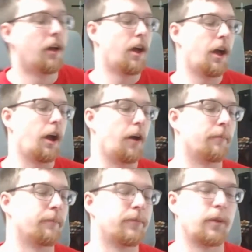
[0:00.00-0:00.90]

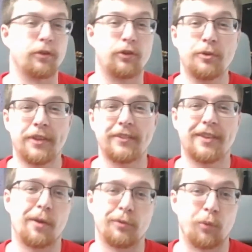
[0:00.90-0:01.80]
There were two things
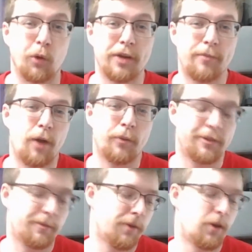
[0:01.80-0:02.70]
that I was worried about with
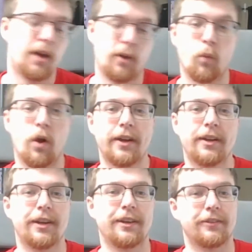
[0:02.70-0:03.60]
them. One
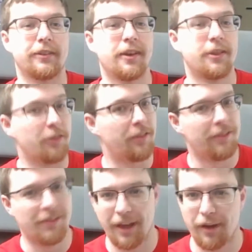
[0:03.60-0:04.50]
is,
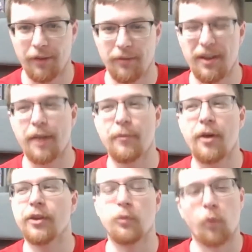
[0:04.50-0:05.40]
and I'm not
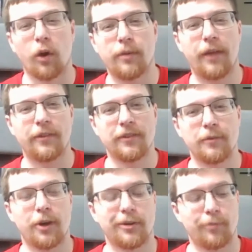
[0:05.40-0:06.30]
really worried about this
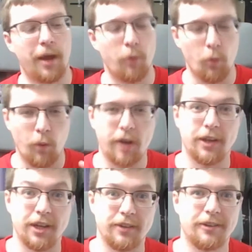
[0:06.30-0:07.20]
much, but I'm aware
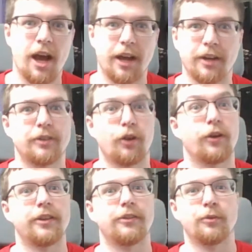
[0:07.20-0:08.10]
that it's not going to turn
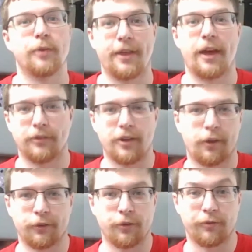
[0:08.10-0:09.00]
into
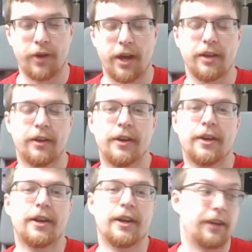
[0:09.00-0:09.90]
$1,000 overnight.
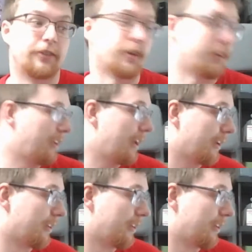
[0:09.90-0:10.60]
It's going to take